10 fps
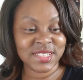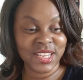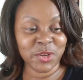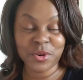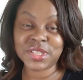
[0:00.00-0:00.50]

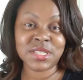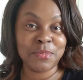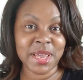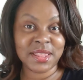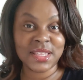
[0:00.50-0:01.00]
in order to
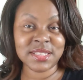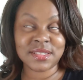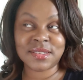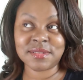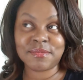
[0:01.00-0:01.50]
make
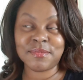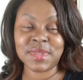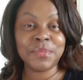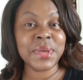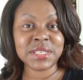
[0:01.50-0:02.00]
this
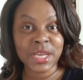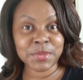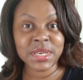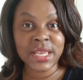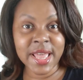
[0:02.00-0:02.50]
the best time
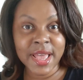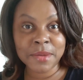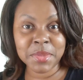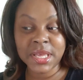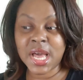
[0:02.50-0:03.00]
that it
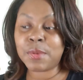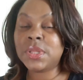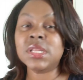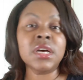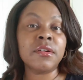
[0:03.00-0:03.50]
can be, I would
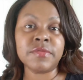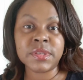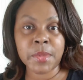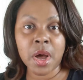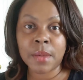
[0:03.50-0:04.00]
love
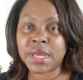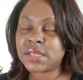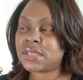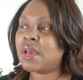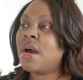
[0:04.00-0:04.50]
some
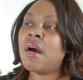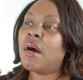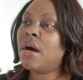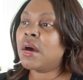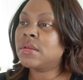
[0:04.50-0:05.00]
comments
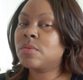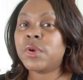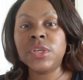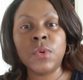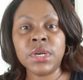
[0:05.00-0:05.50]
on
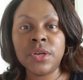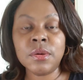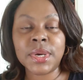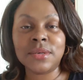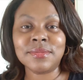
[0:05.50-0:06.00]
what you want to know
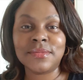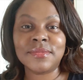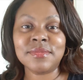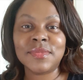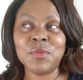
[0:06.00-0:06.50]
about.
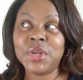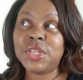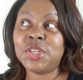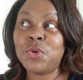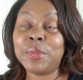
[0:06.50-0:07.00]

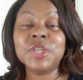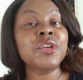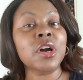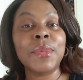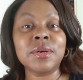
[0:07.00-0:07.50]
What do you want me to
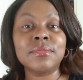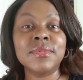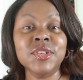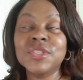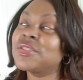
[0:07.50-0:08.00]
talk about?
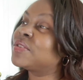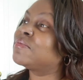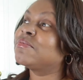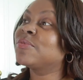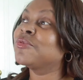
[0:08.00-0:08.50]
There's
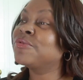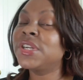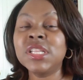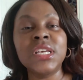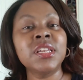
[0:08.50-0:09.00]

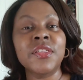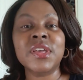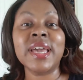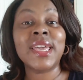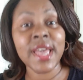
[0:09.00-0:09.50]
really
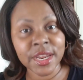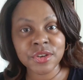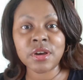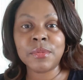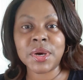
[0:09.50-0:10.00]
nothing I can't
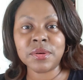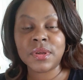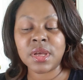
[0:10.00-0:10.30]
talk about.